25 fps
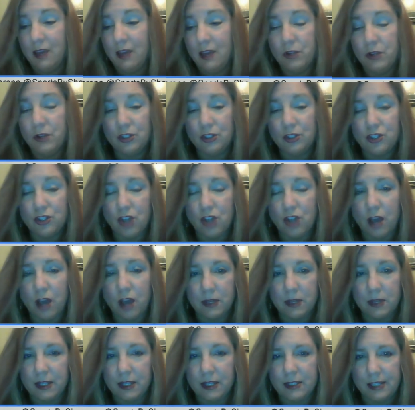wouldn't shock me
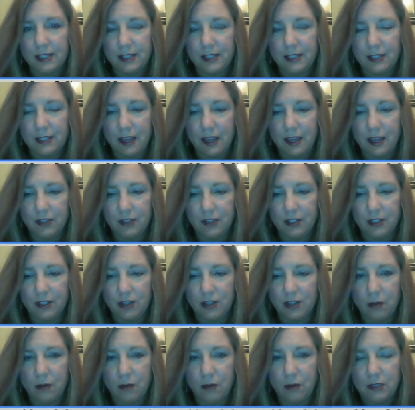to see DeAnthony
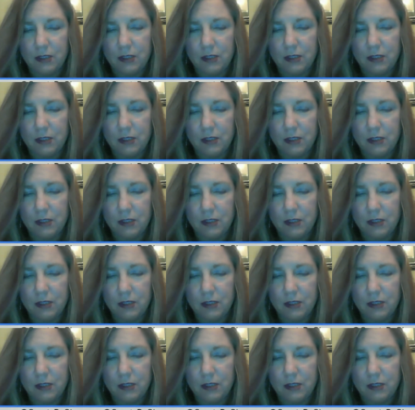Thomas